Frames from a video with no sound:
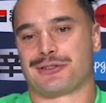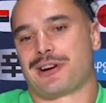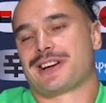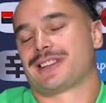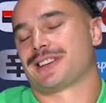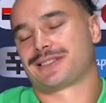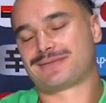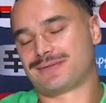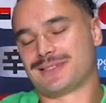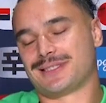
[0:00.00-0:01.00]
it's crazy. Like
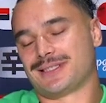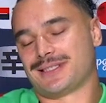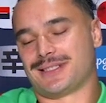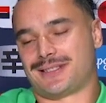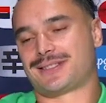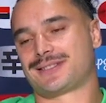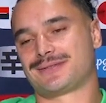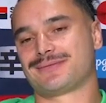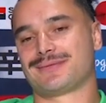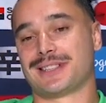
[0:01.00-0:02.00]
it's
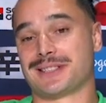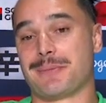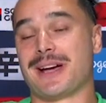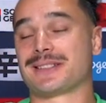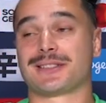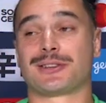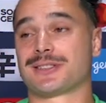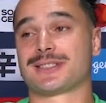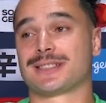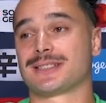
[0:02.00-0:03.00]
it's amazing,
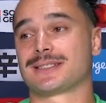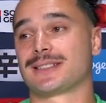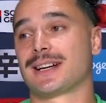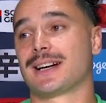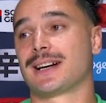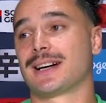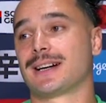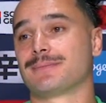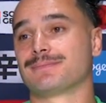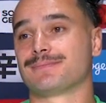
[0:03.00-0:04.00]
honestly.
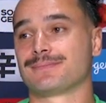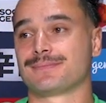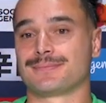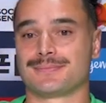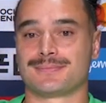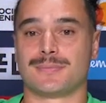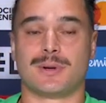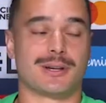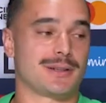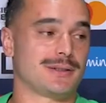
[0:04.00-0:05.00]
Um,
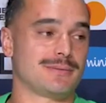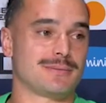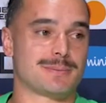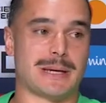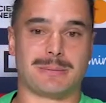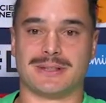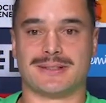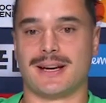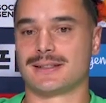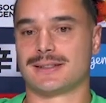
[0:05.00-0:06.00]
I, people are
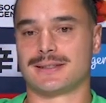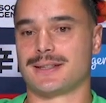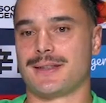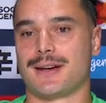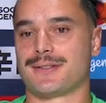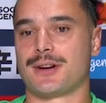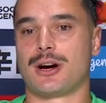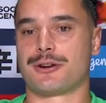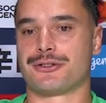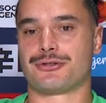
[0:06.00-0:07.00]
saying 60,000
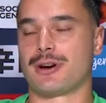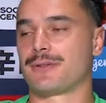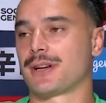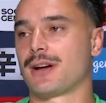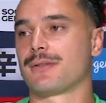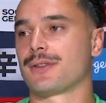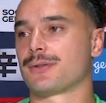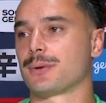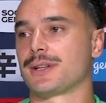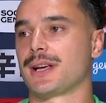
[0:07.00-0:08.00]
Irish are travelling over
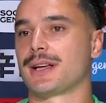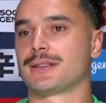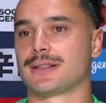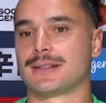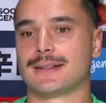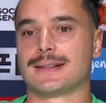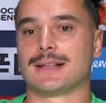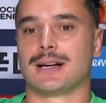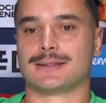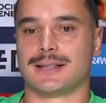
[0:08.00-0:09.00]
this weekend, and
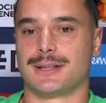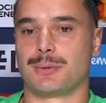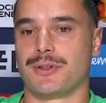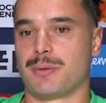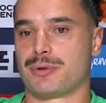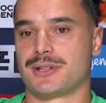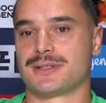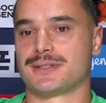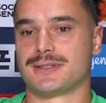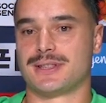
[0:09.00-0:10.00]
I'll tell you what, their
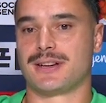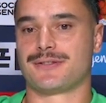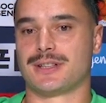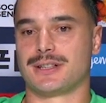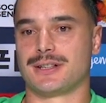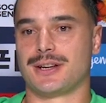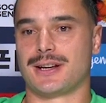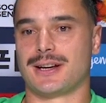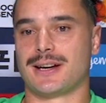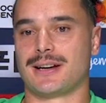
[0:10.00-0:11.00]
presence is definitely
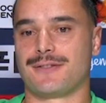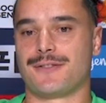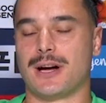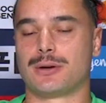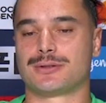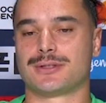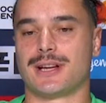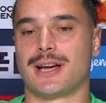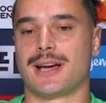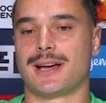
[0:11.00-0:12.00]
uh, felt,
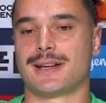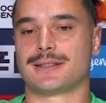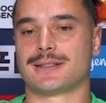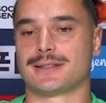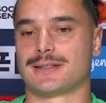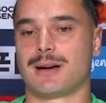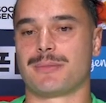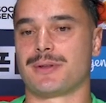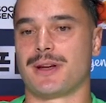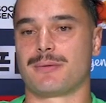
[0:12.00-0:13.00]
and it's
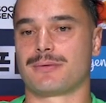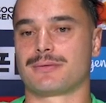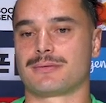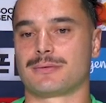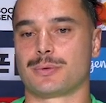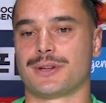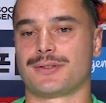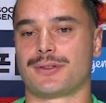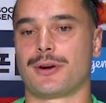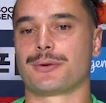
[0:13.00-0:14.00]
something that we're
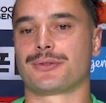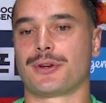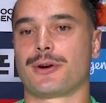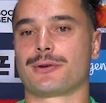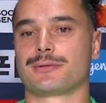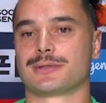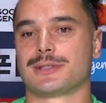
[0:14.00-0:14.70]
so, so